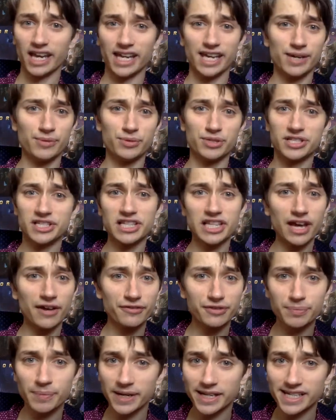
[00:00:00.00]
He was
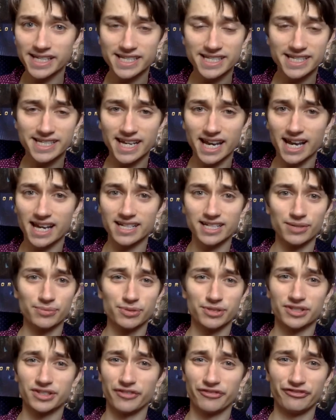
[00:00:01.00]
loved by his dad, he
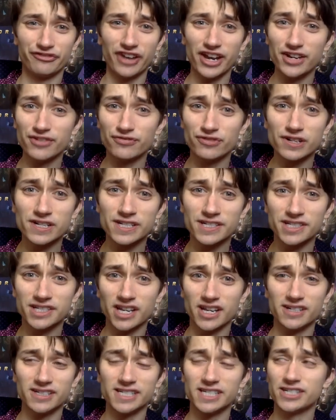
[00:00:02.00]
was the favourite
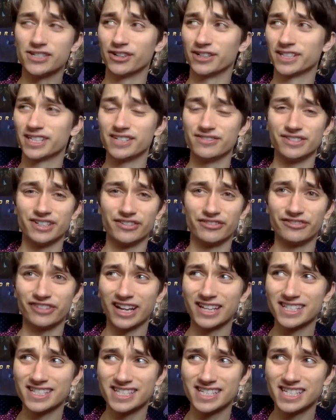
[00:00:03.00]
son, he got given a
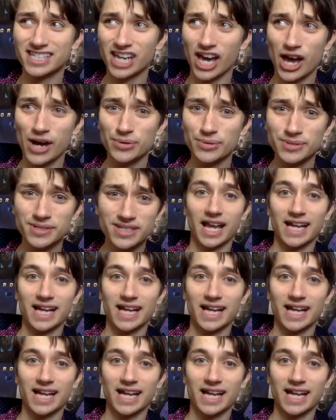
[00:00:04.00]
fancy coat,